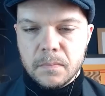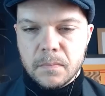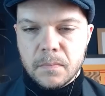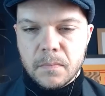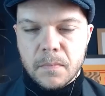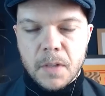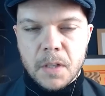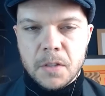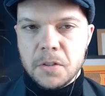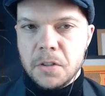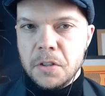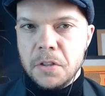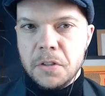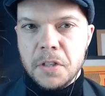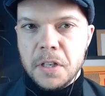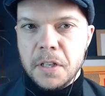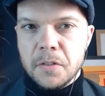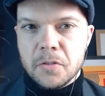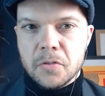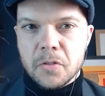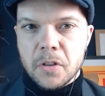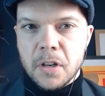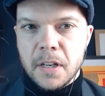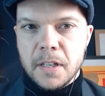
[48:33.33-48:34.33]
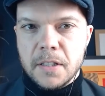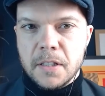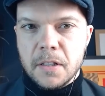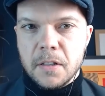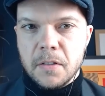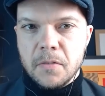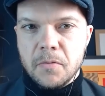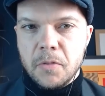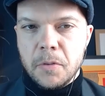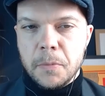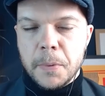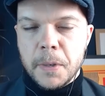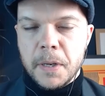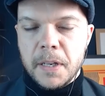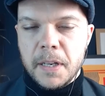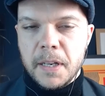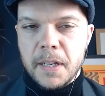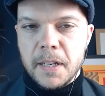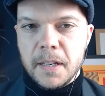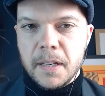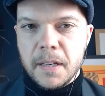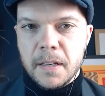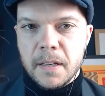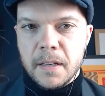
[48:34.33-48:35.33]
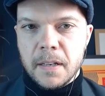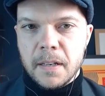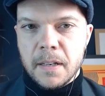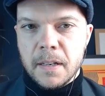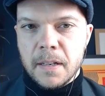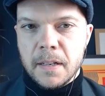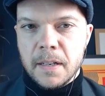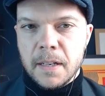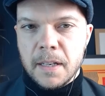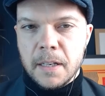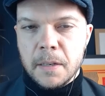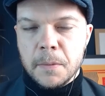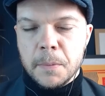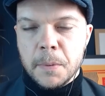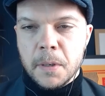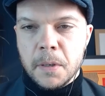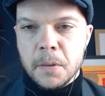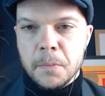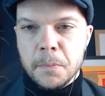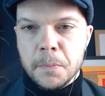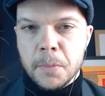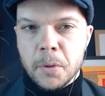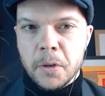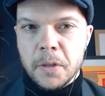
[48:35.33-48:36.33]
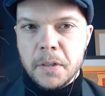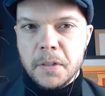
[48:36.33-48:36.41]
So you didn't try to repeat it at a later po- point.